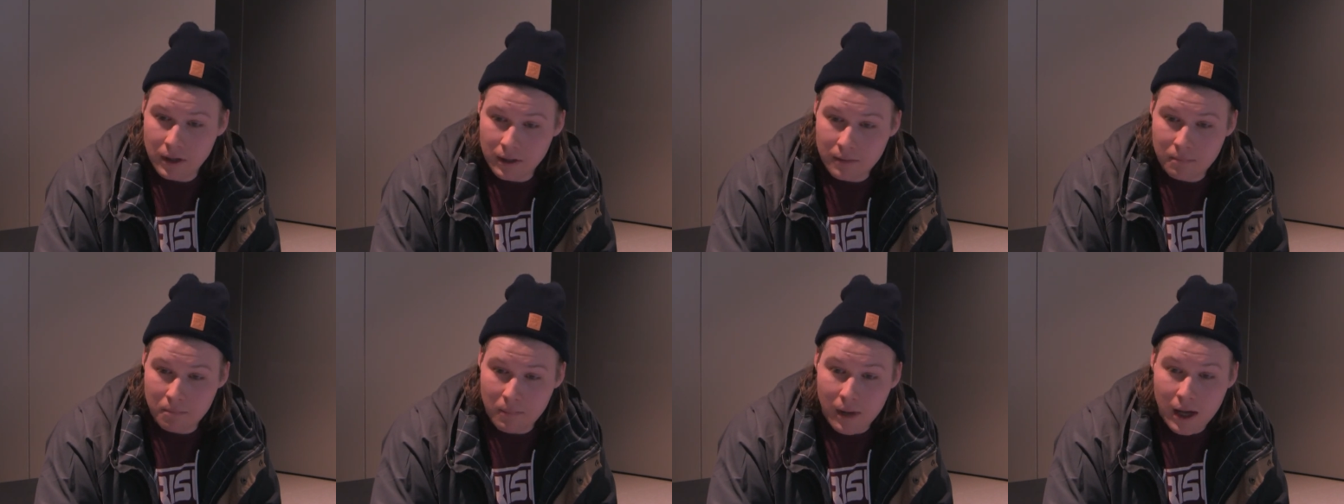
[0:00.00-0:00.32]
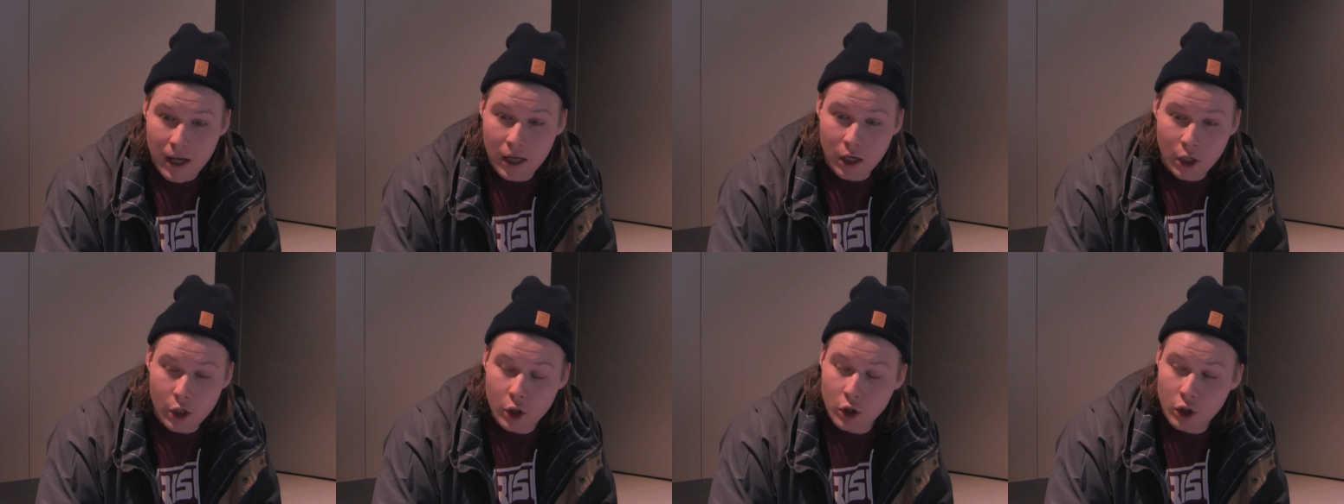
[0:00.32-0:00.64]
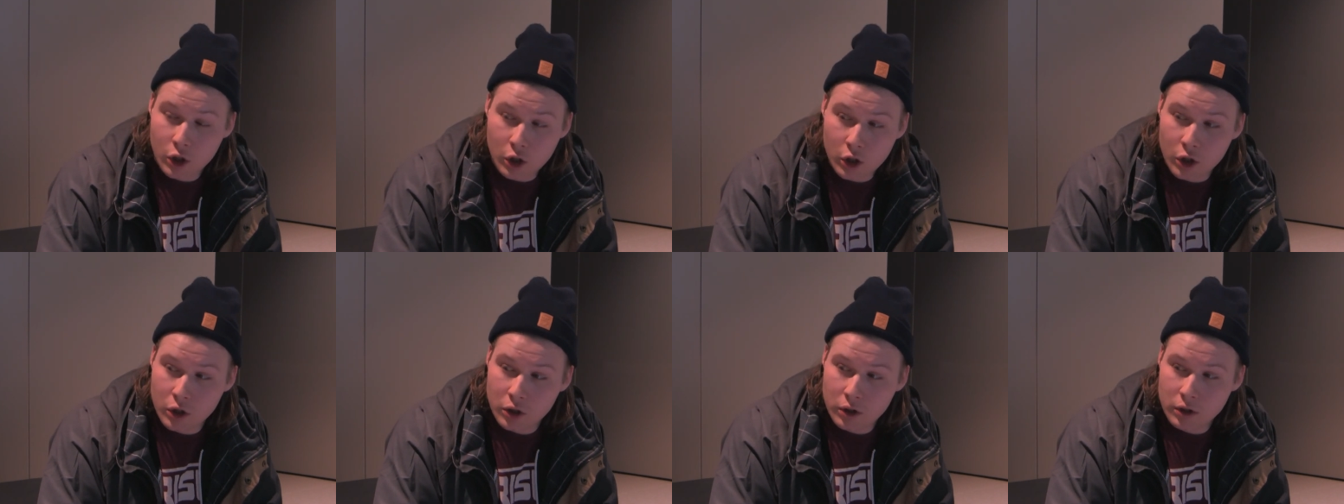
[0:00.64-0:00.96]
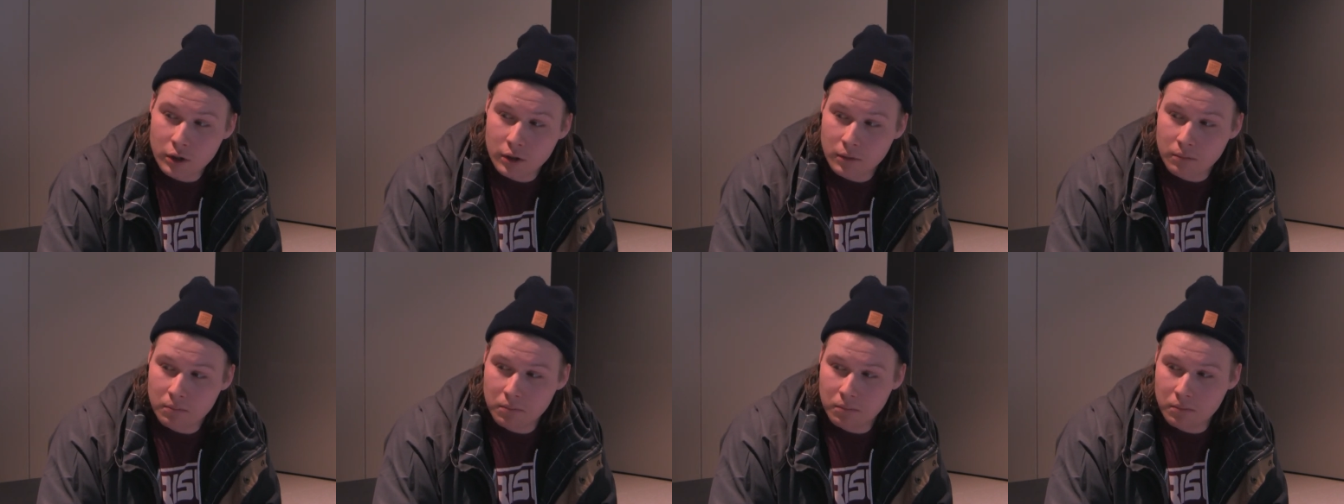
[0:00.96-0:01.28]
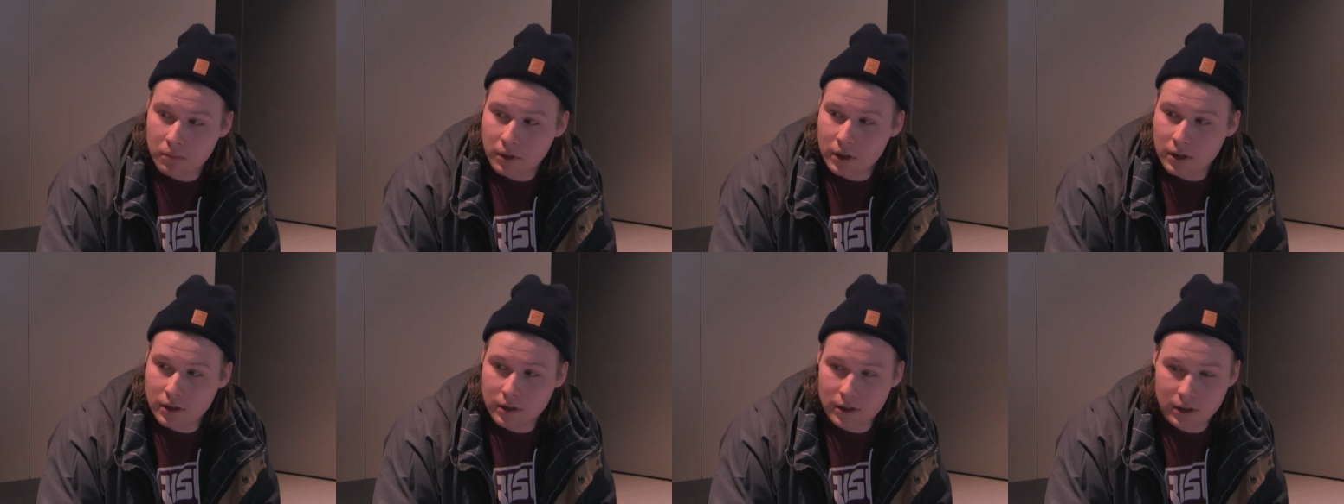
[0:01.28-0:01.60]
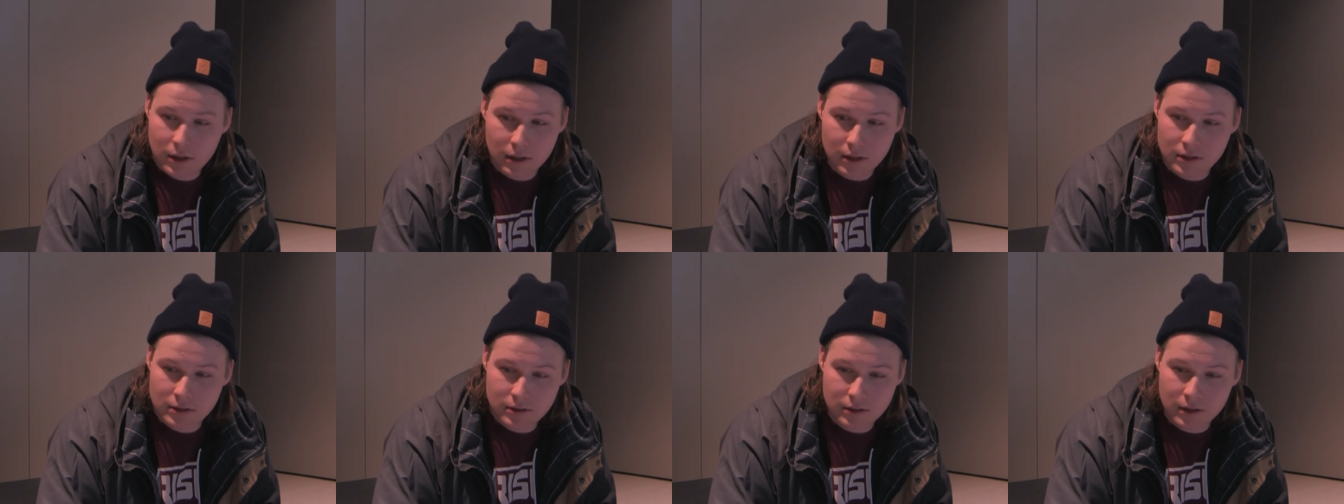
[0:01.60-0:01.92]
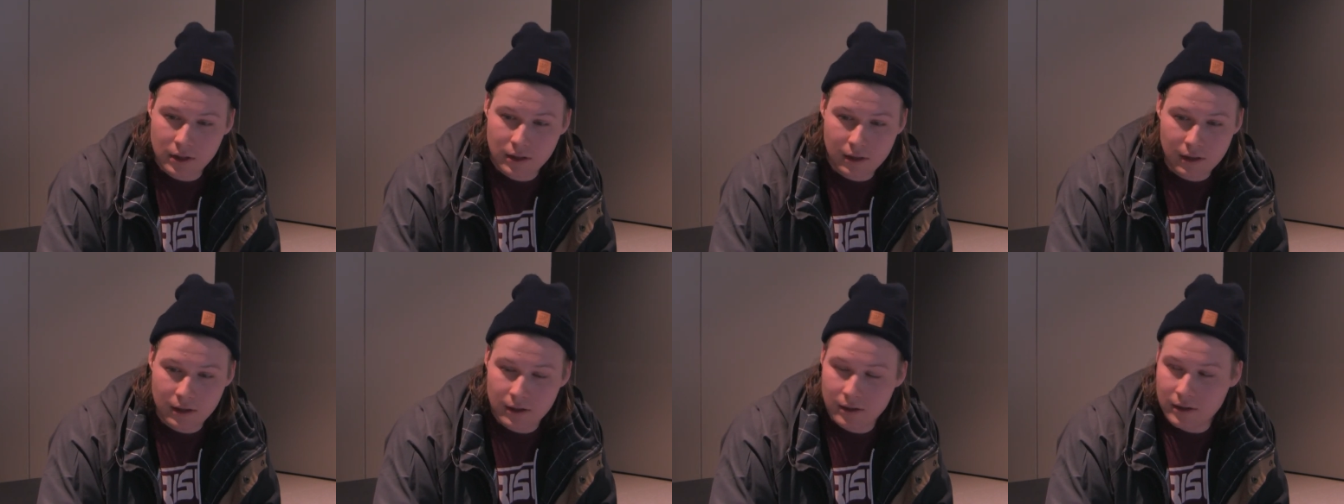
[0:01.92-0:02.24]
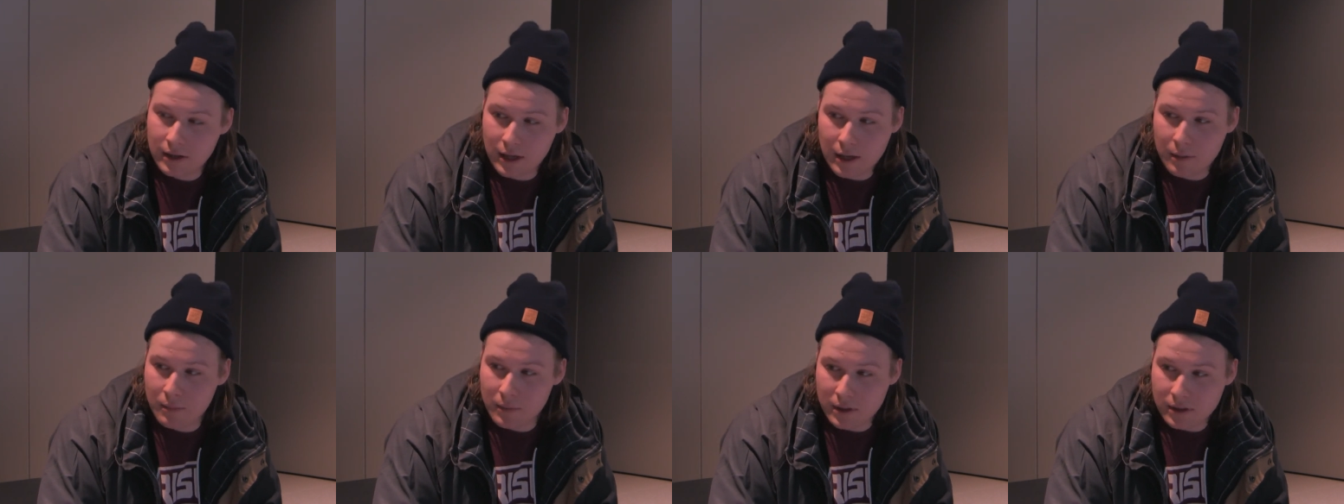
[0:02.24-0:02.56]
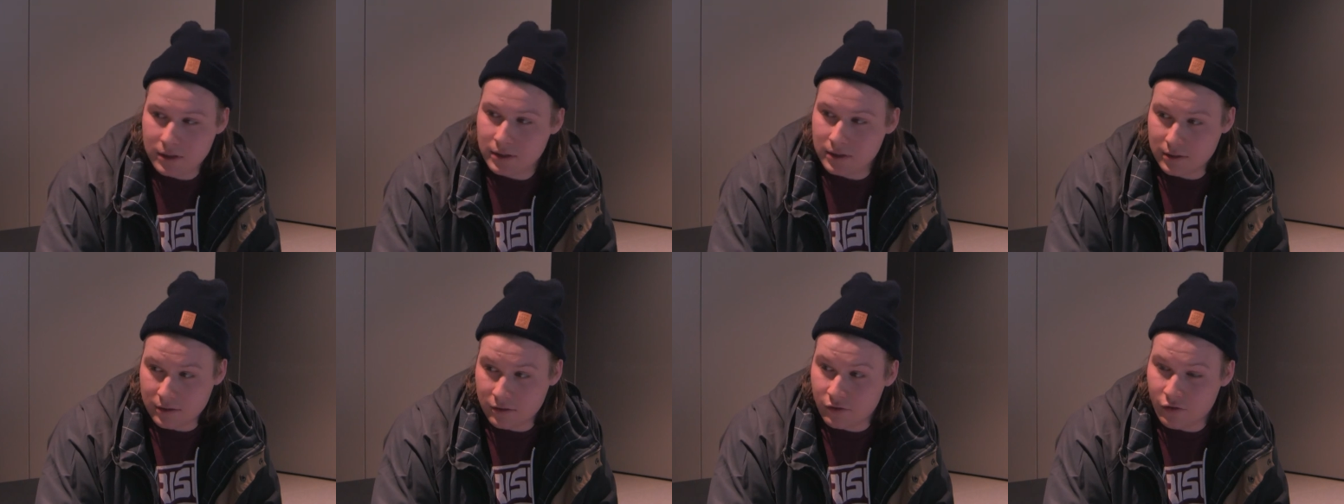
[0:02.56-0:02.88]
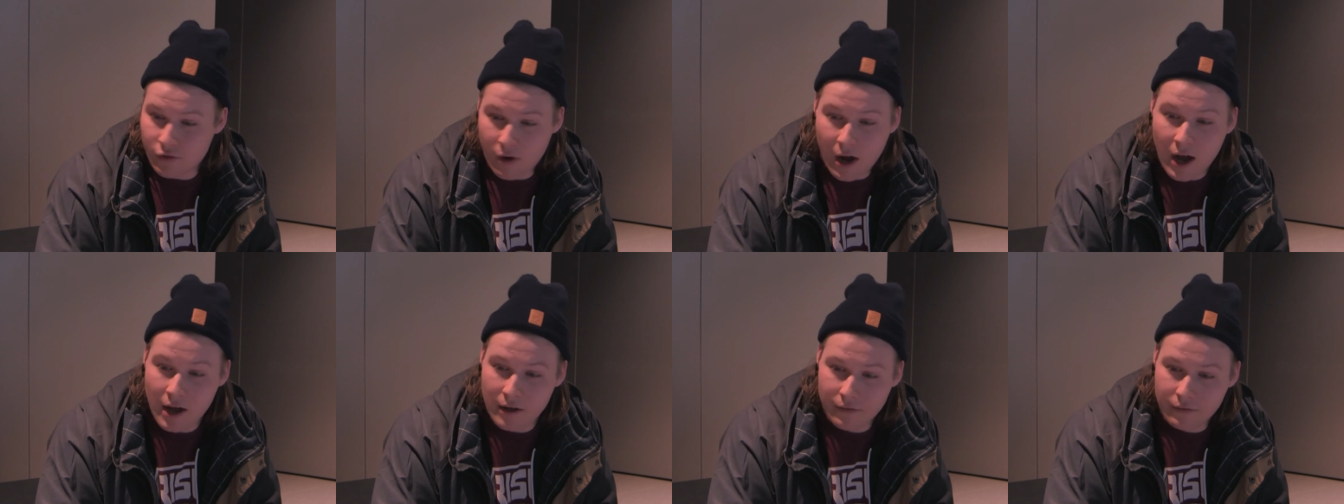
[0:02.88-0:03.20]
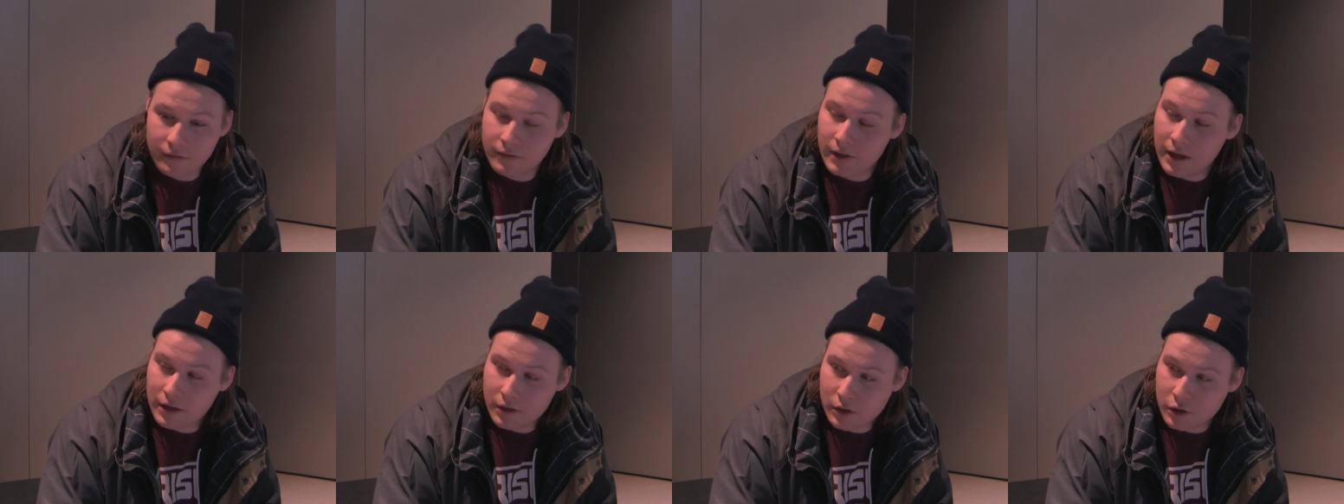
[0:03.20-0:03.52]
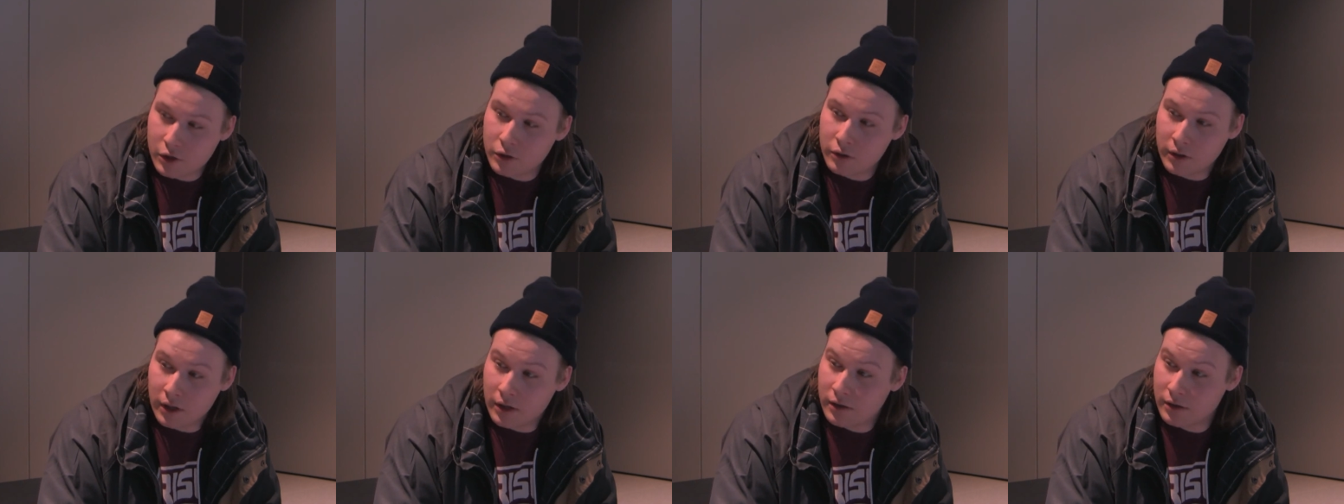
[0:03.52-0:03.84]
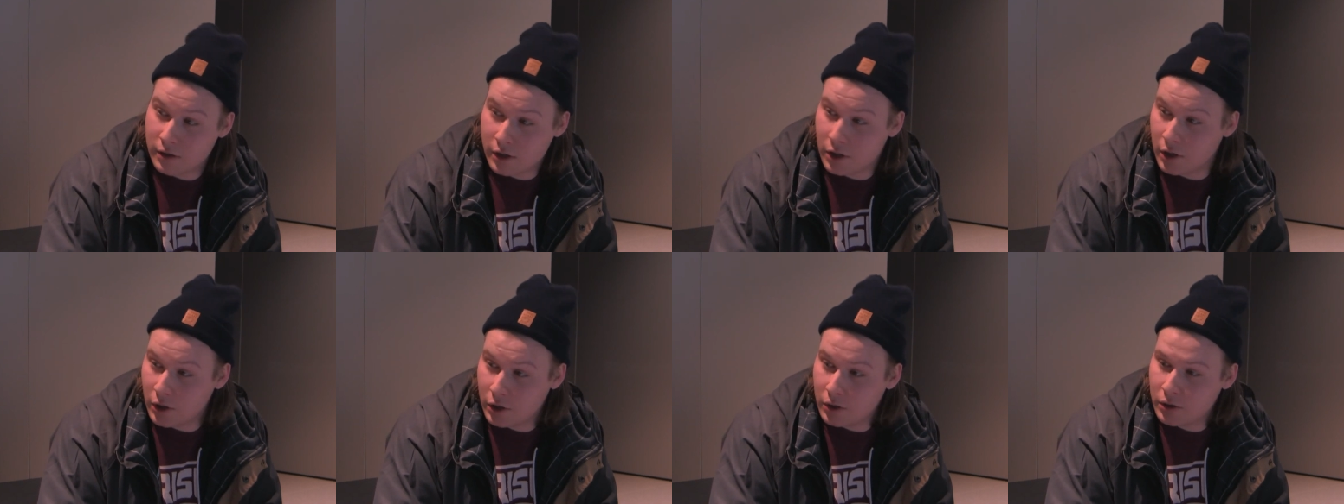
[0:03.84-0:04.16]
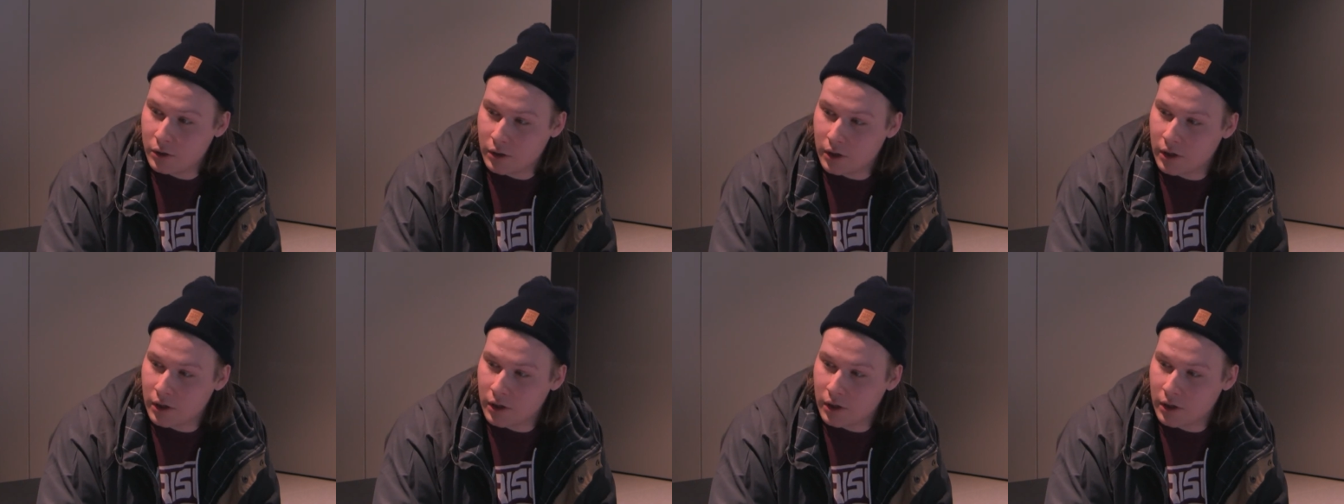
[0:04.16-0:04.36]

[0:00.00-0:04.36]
it may look good, but it's not the same as it's drive, as good as it look.